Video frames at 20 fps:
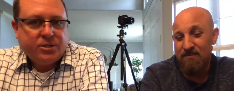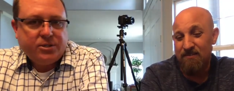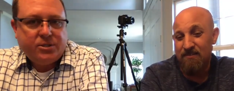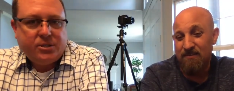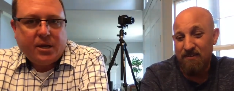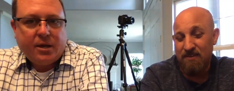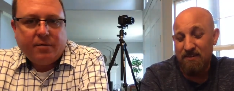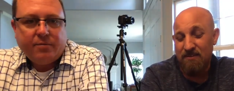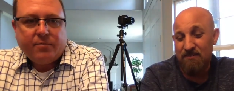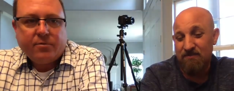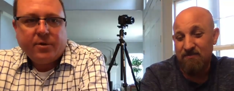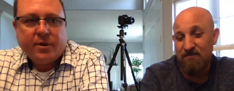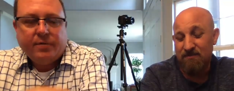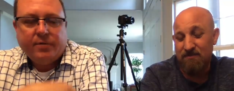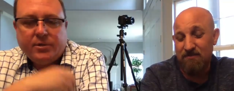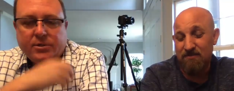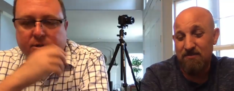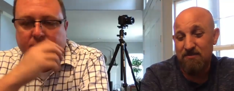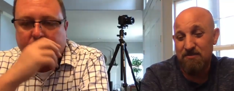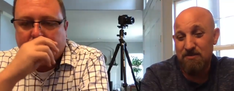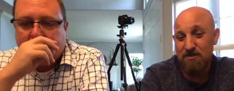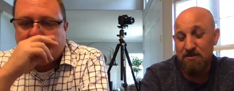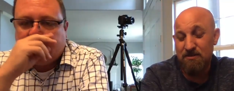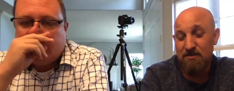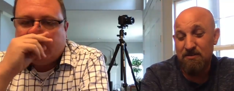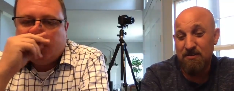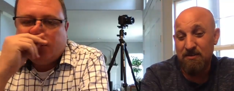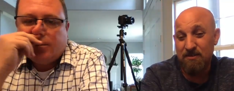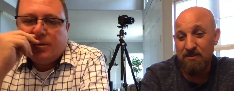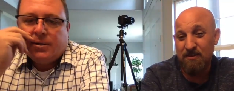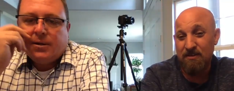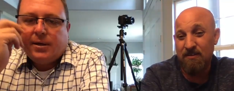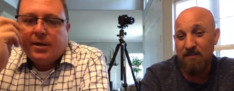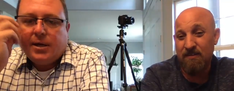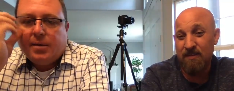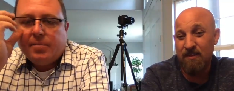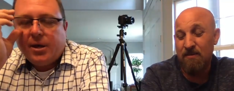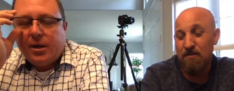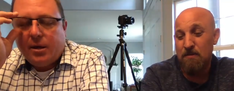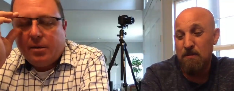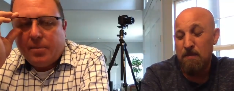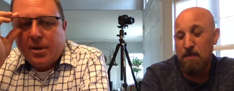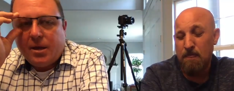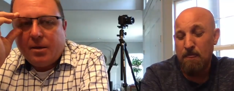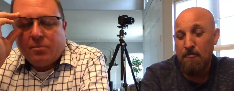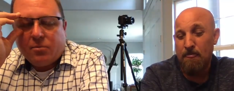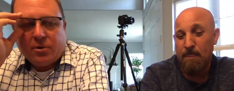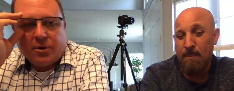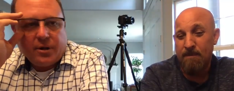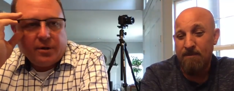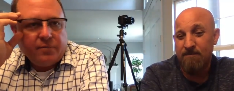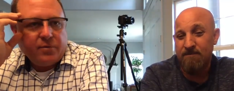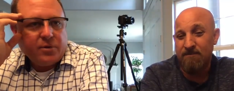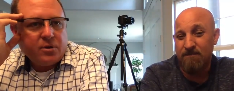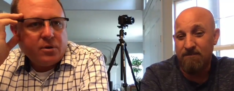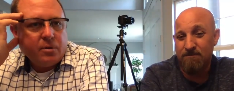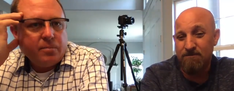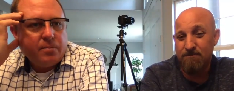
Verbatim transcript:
Speaker 1: set up for even. So it made it made it more difficult,